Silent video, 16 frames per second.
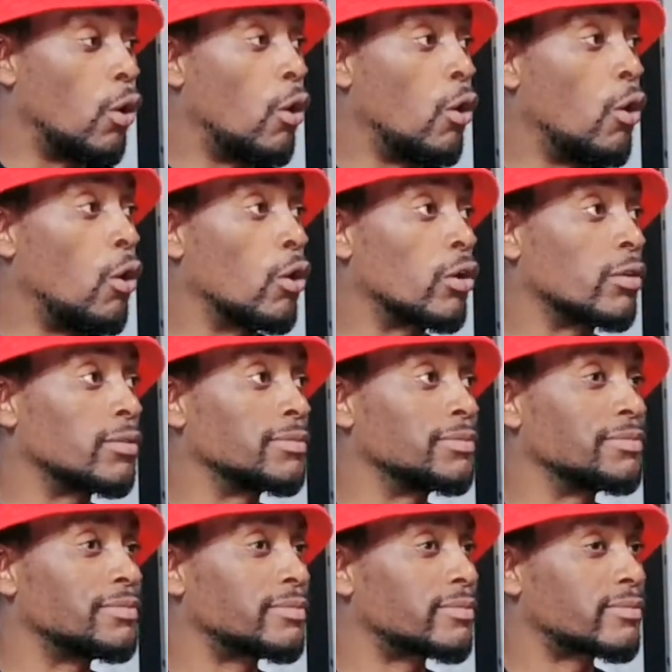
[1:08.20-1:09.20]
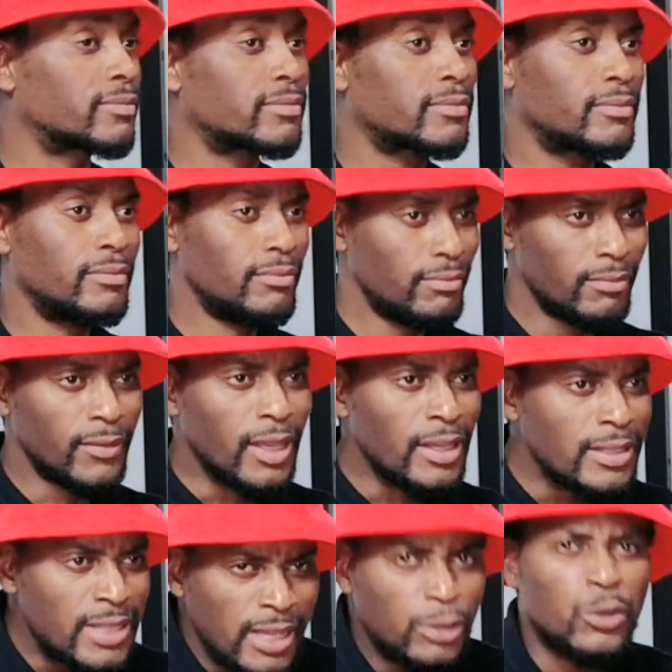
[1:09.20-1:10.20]
or
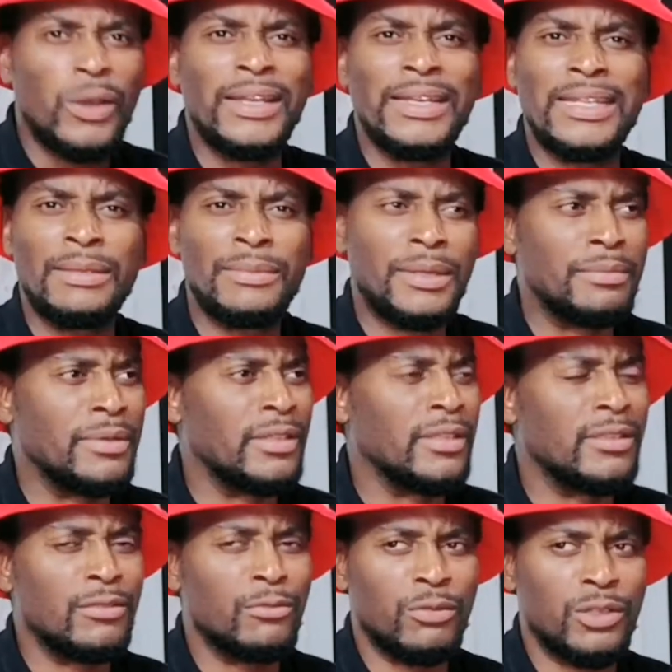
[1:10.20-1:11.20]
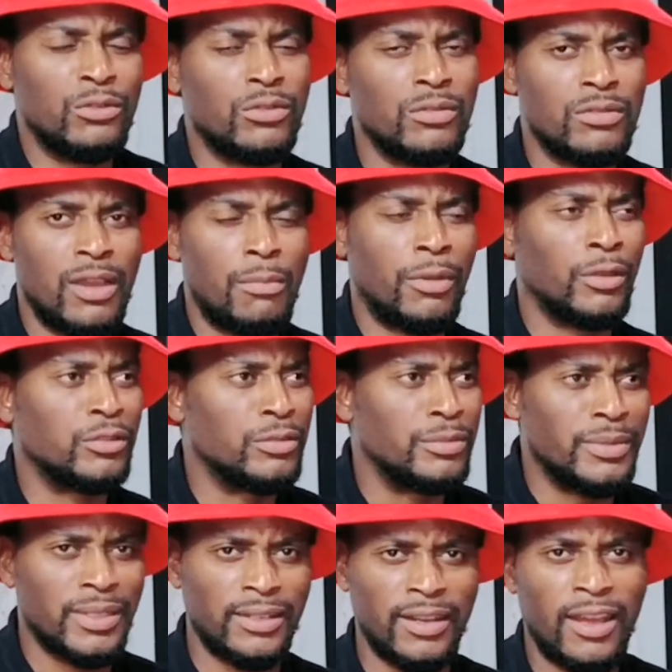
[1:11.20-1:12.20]
sexually, maybe when you're about
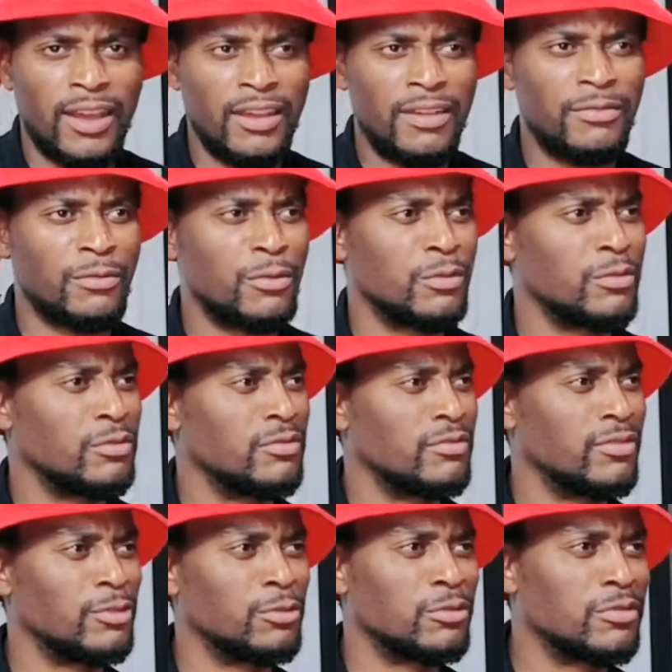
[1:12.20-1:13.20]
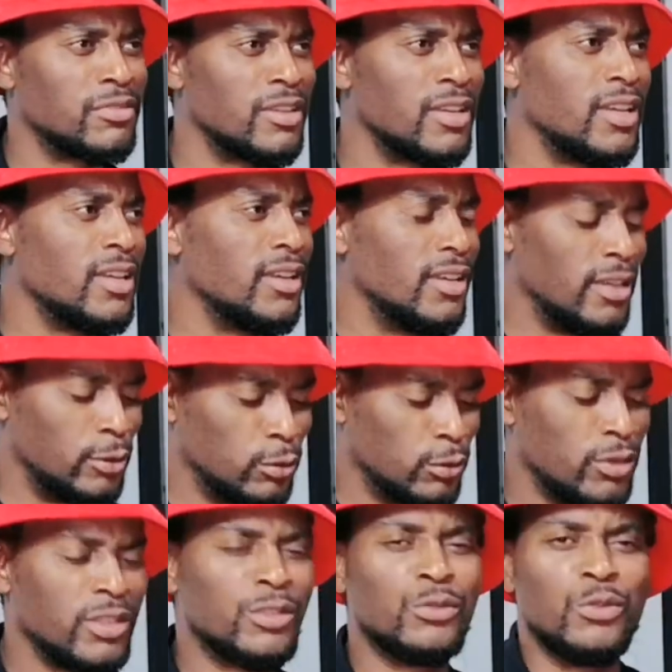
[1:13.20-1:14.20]
to make love, or it's
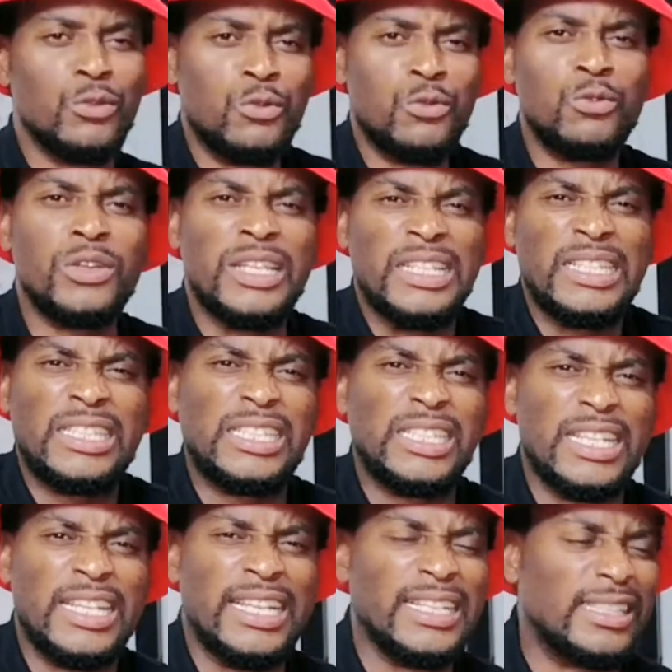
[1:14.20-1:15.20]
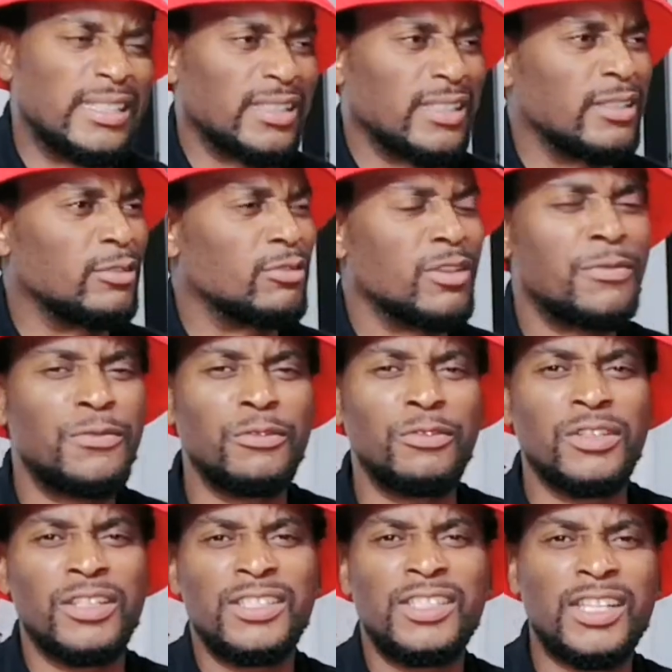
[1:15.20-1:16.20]
always you who initiates. If you
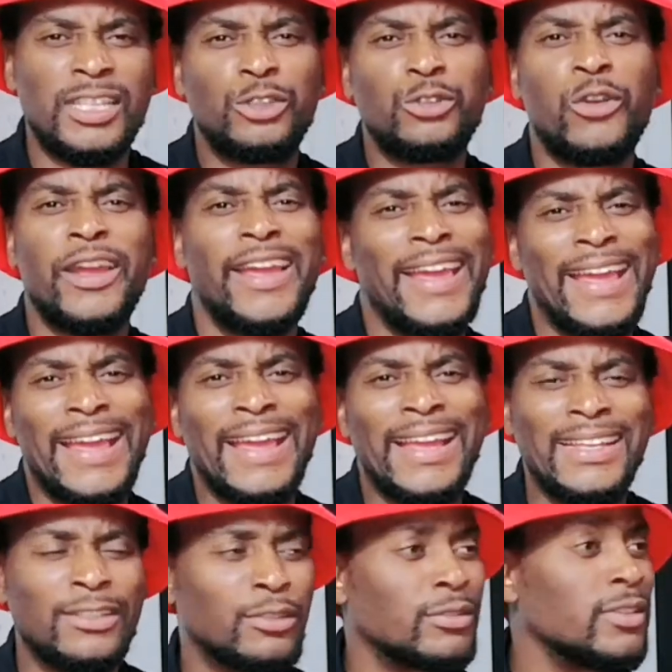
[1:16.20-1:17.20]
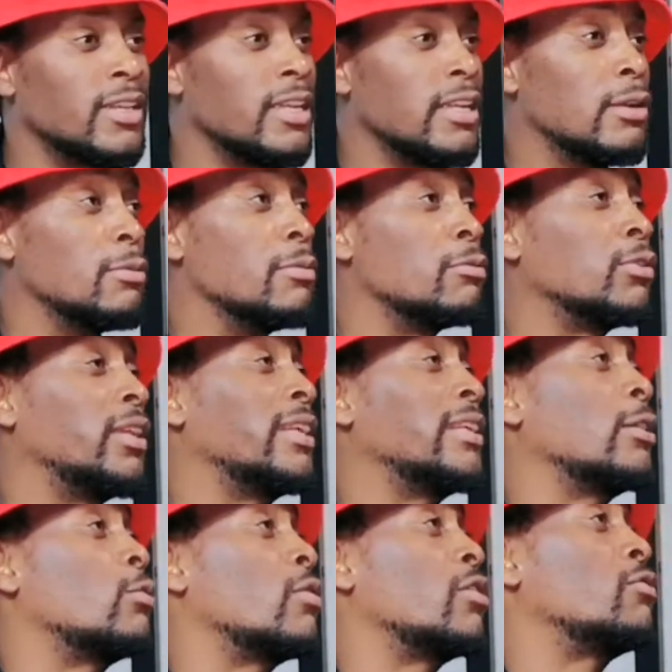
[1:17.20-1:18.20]
didn't stretch your hand,
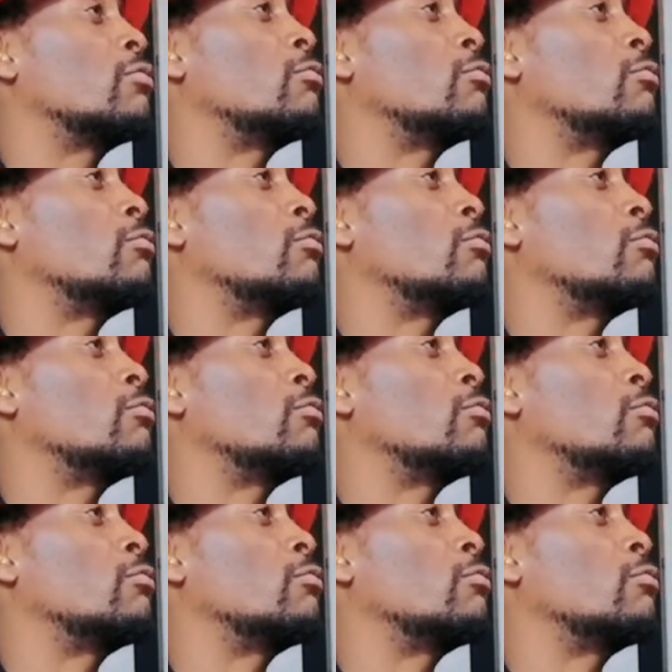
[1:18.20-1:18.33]
nothing.